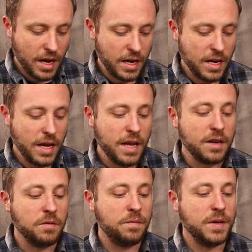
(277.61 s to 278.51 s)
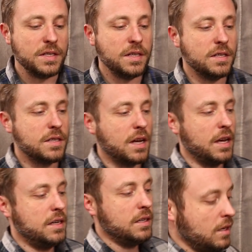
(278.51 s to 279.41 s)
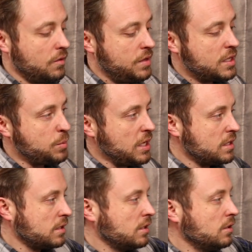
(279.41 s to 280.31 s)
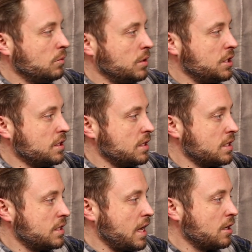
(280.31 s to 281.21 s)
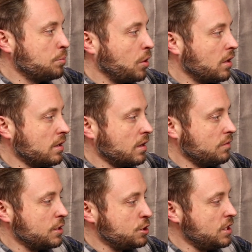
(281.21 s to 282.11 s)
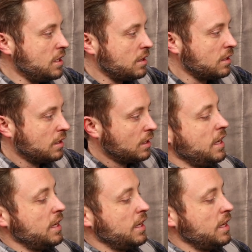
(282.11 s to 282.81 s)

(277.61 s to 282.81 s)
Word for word: And it fits inside of this piece, which is the center part of the sheath.